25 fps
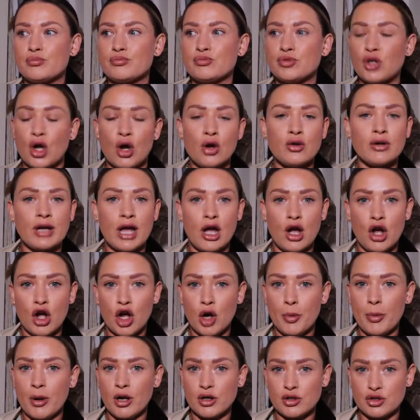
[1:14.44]
don't get hung
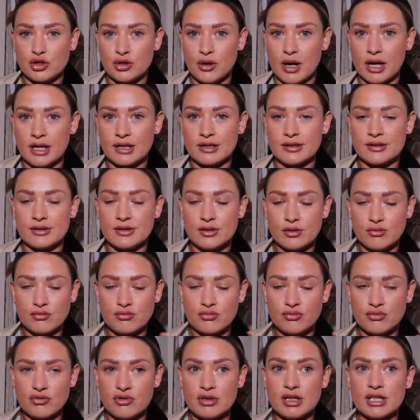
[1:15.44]
up on trends.
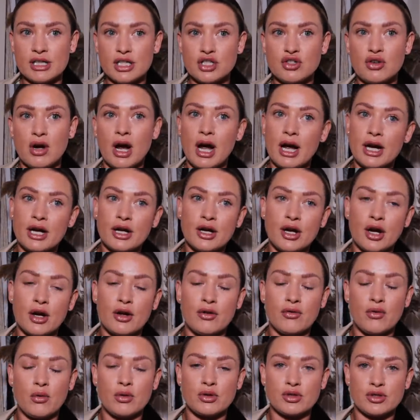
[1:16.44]
Really try and
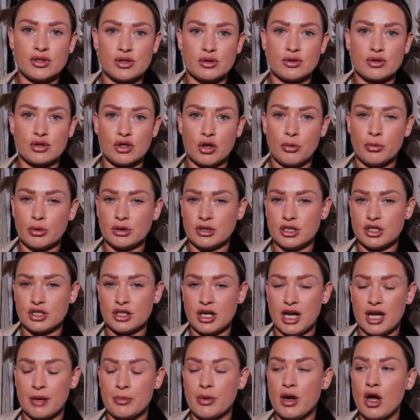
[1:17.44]
go for what suits your body
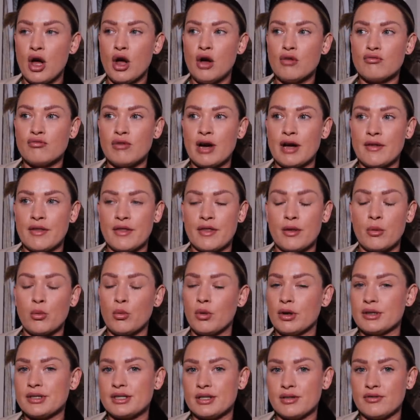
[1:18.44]
shape rather than
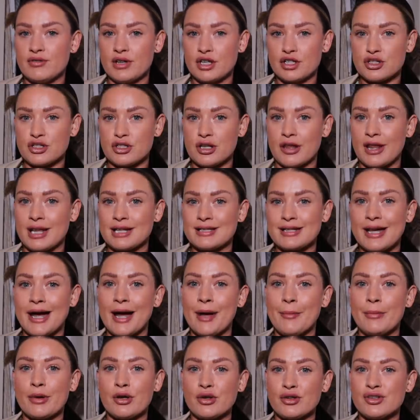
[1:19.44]
what's in fashion at that
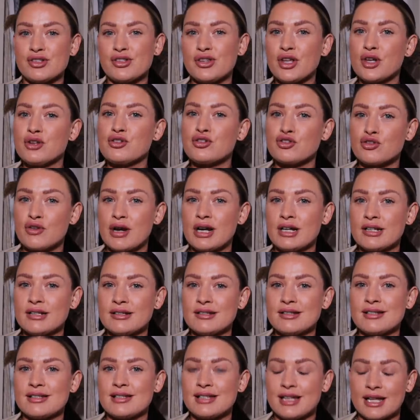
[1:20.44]
time, because those
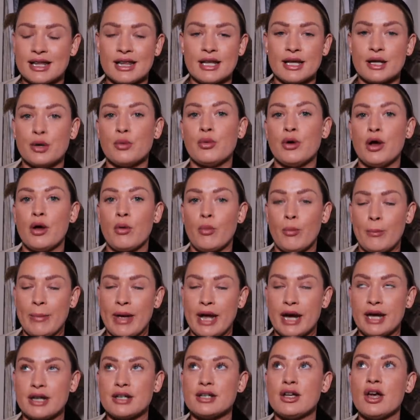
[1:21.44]
trends sadly weren't
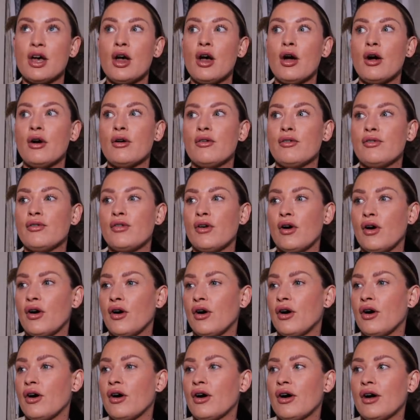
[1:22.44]
made
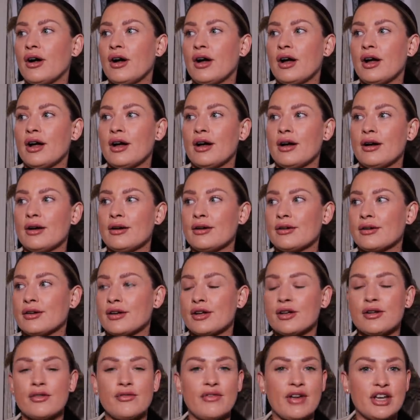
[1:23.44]
for
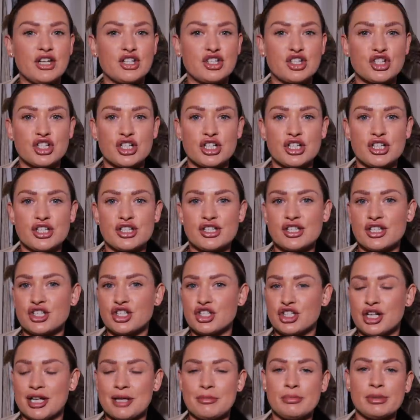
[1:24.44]
curvaceous,
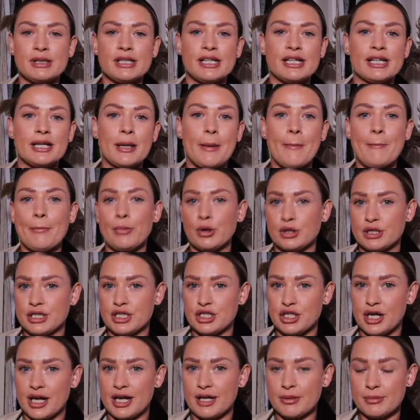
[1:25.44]
shapely body
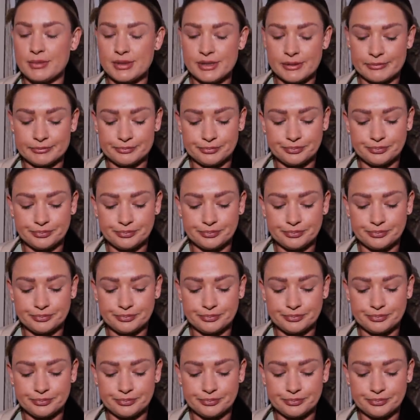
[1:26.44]
shapes.